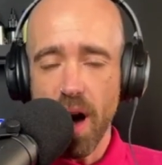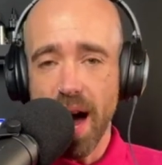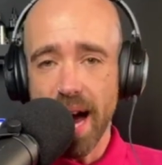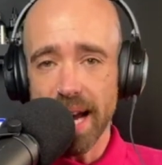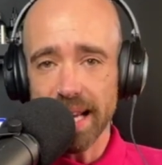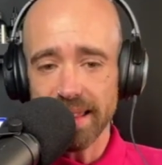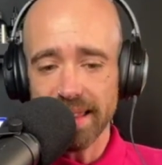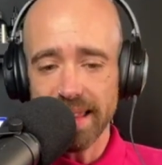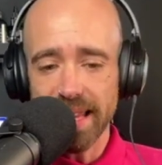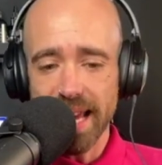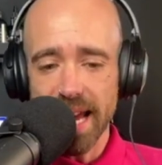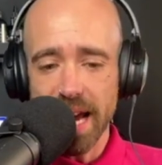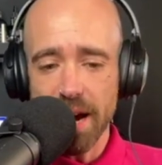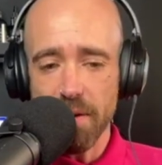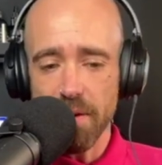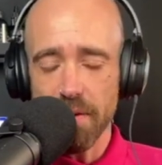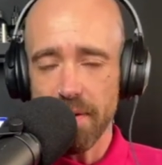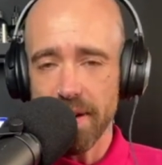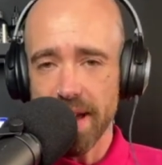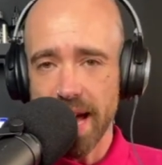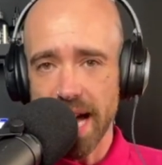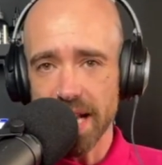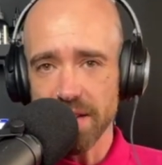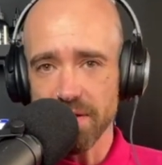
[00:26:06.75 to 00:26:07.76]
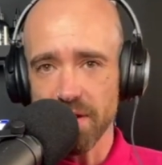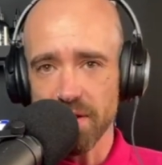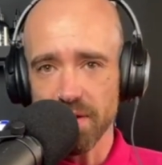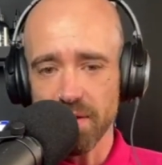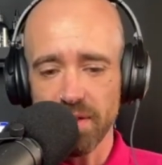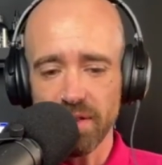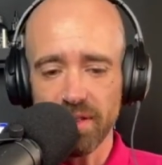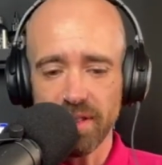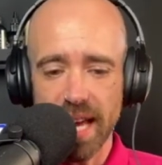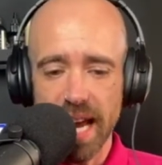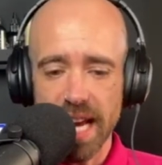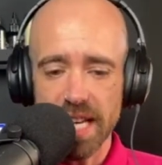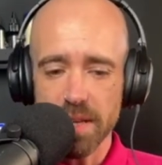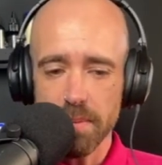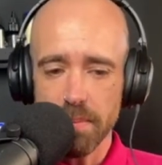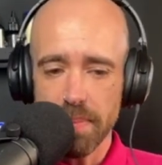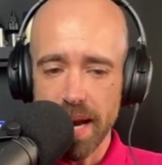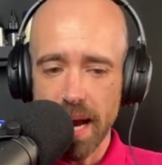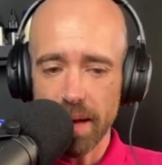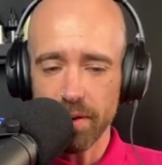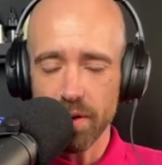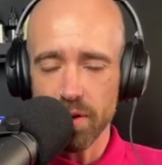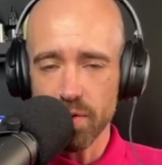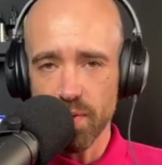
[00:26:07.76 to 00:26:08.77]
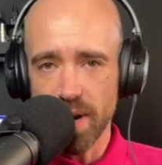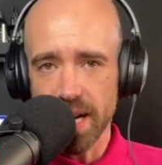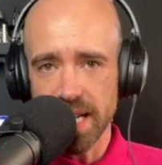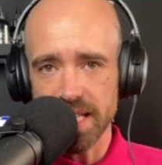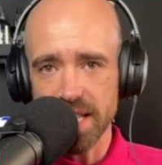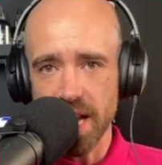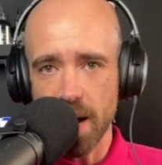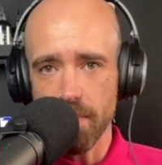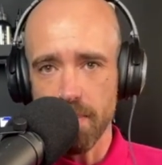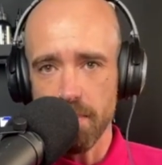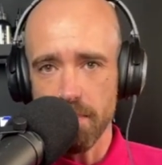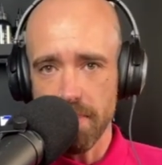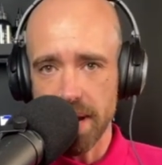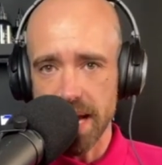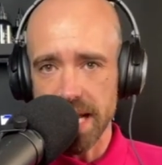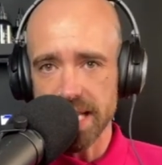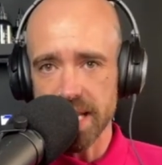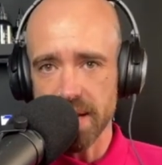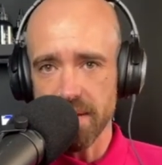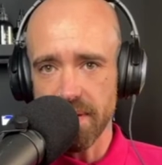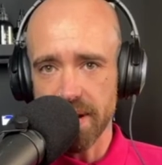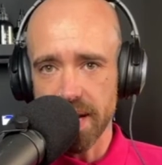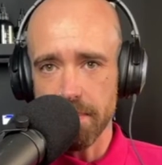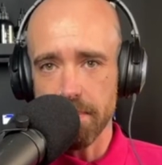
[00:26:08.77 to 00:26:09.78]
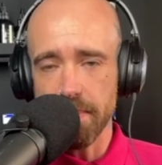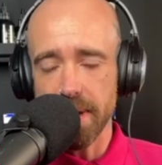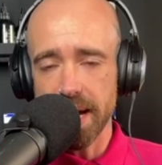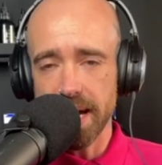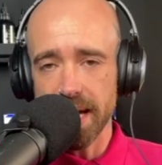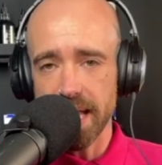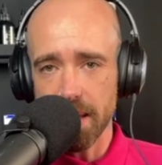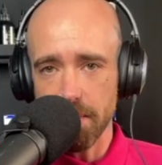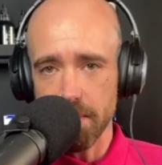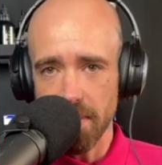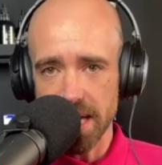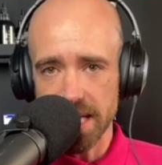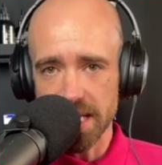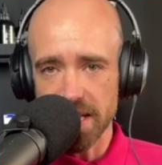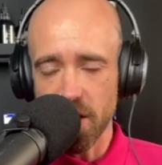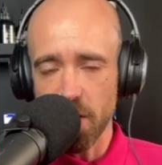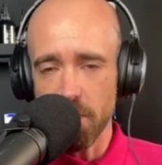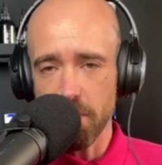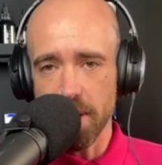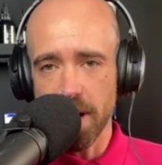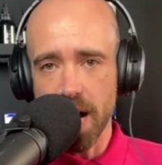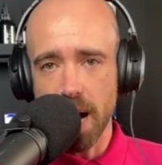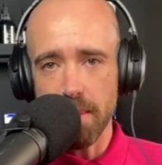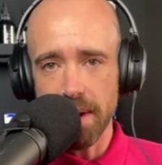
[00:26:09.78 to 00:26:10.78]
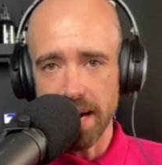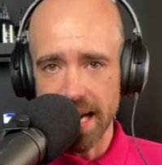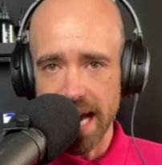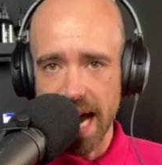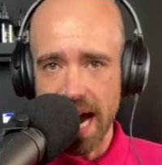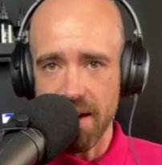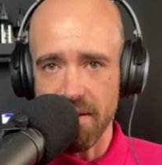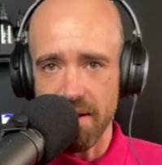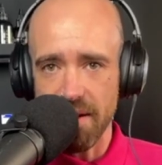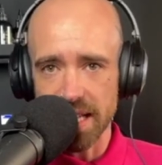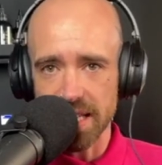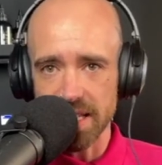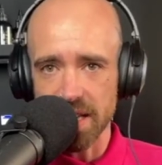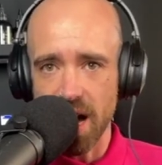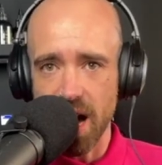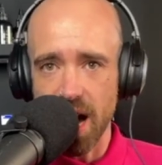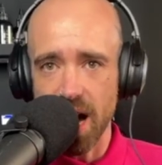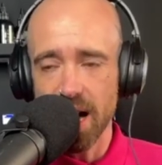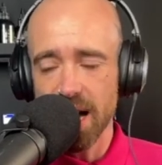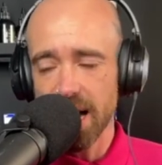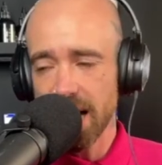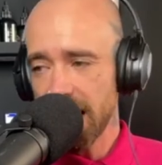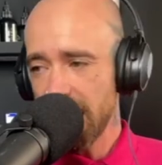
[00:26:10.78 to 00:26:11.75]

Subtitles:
idea of theatrics on stage and being able to dress up and be something bigger than myself, become a character,